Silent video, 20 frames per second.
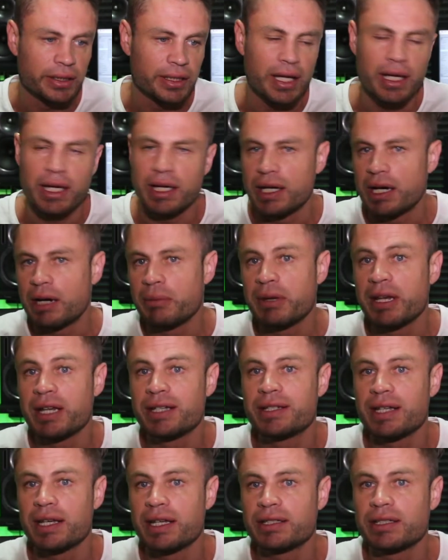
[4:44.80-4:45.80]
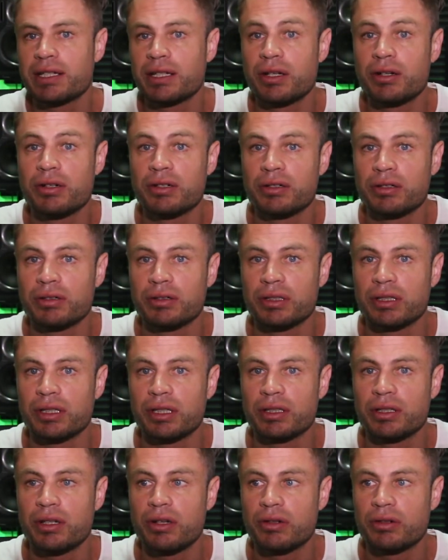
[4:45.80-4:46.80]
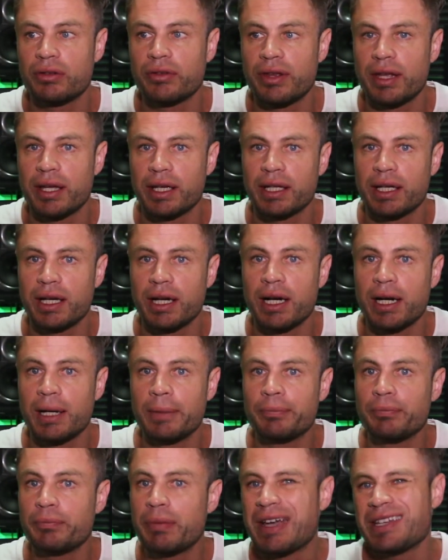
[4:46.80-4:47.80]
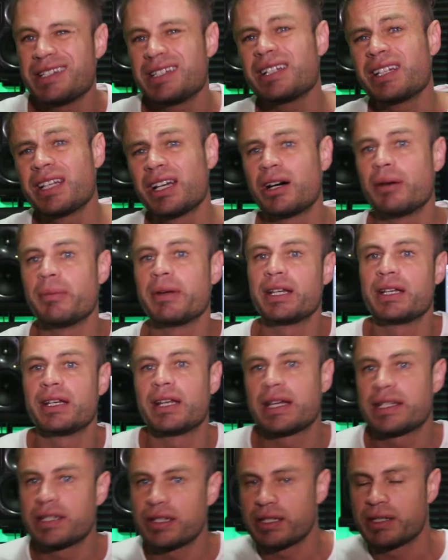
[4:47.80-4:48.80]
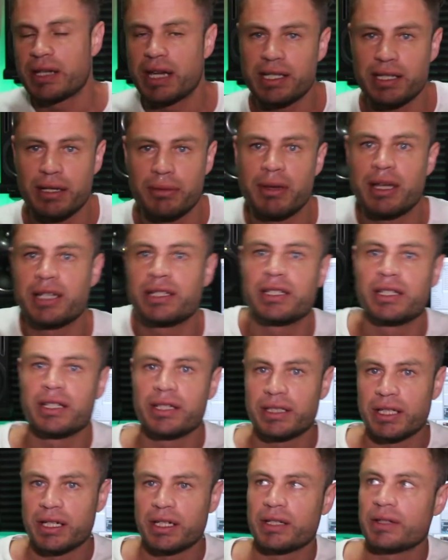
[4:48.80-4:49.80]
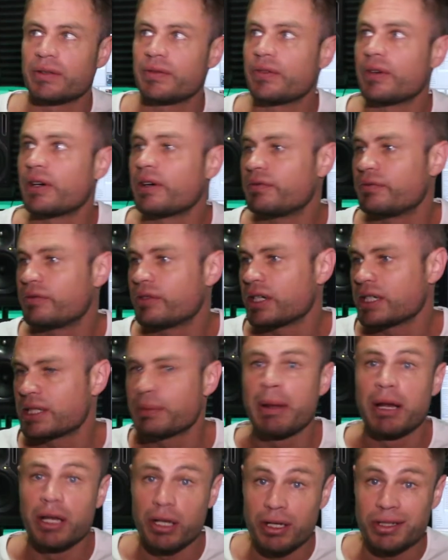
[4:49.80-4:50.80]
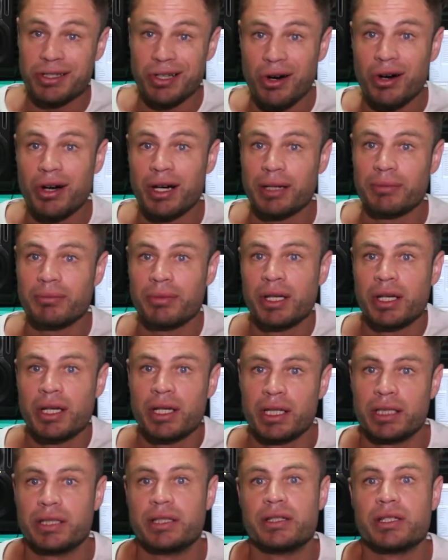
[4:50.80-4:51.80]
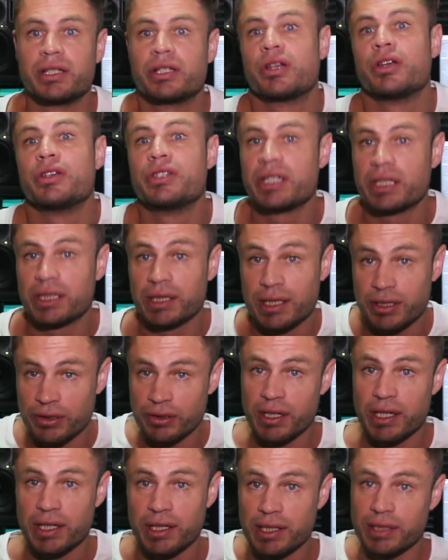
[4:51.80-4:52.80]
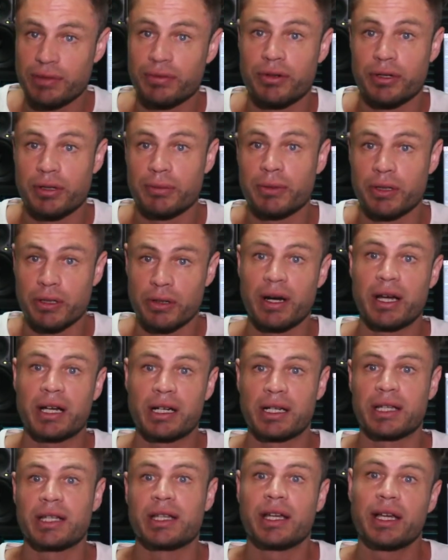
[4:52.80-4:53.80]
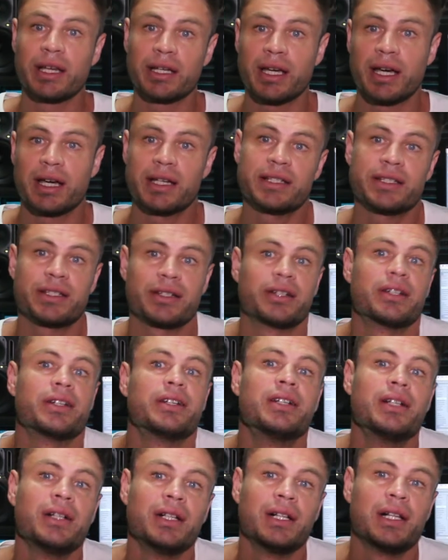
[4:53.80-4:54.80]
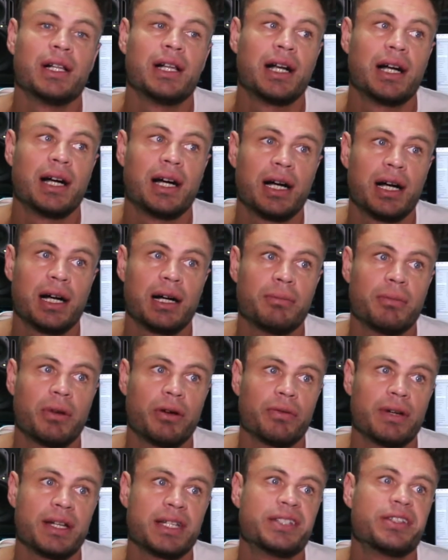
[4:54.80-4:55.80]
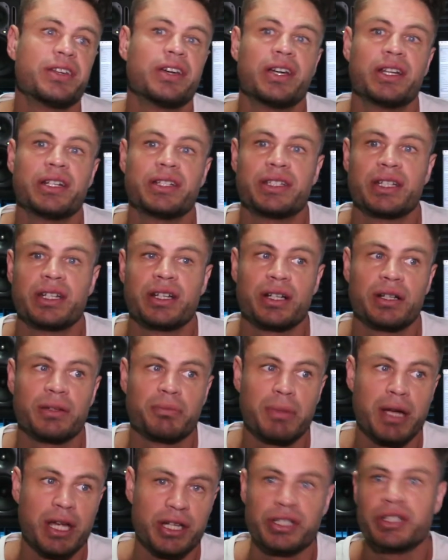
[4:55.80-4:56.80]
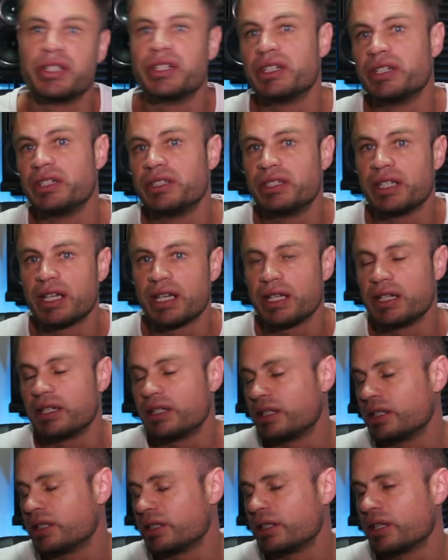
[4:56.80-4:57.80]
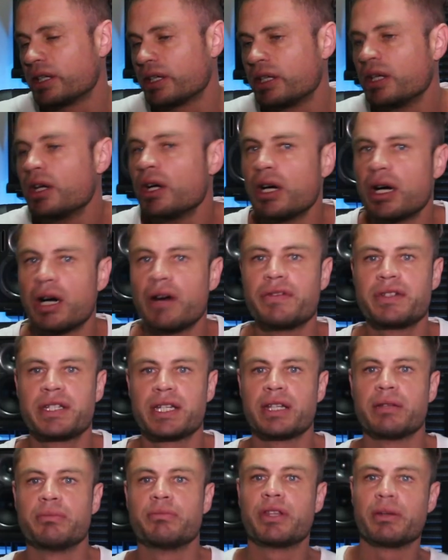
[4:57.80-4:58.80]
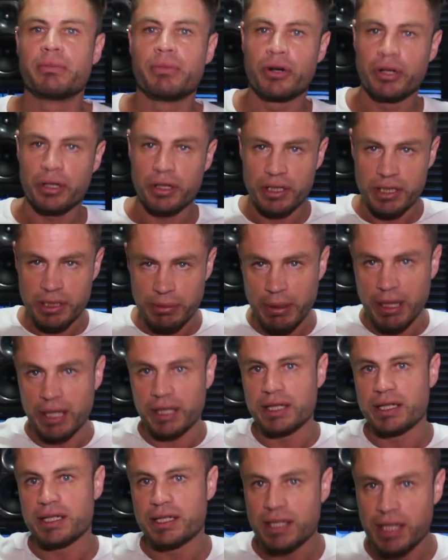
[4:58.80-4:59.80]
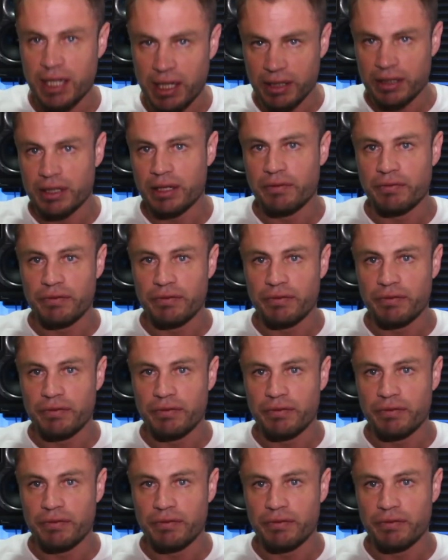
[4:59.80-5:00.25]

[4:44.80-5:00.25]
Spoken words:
Yeah, it's a long thing. Basically, as I mentioned, I spent a lot of time acoustically treating this room correctly. Okay, so I researched and I measured, and obviously the monitor speakers are in